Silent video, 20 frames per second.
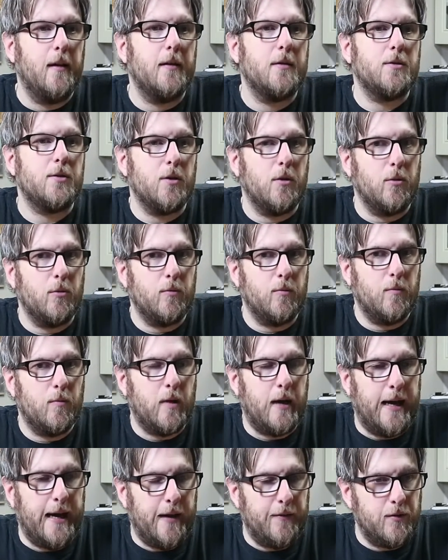So
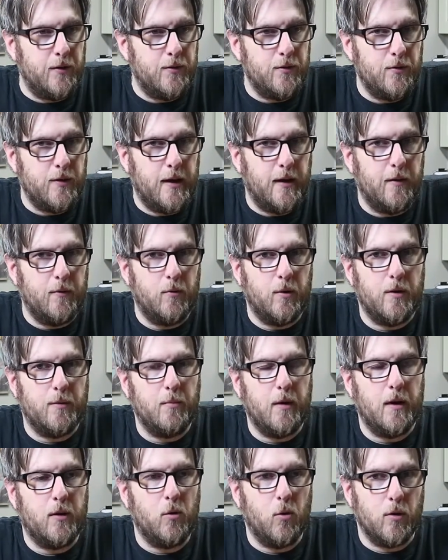I have to do that with
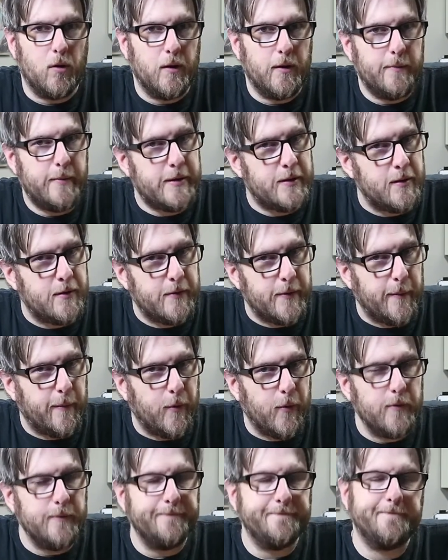my quarterly business
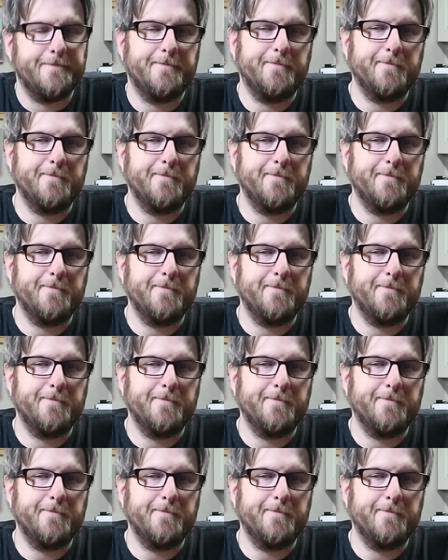report.